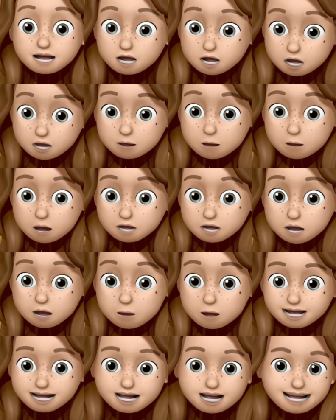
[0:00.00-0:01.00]
Do you wonder
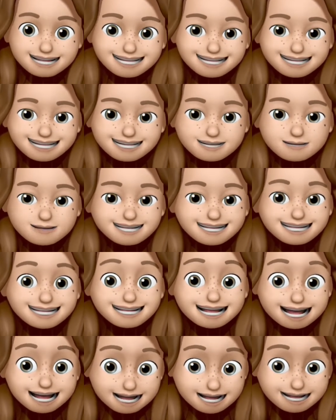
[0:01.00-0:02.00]
what Jesus was
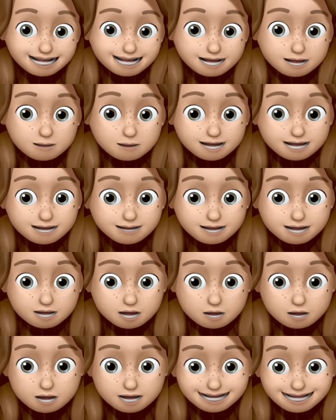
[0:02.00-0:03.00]
telling those seven
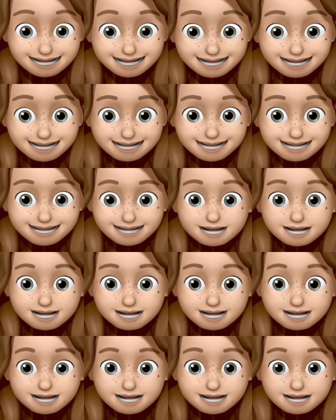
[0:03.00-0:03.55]
churches?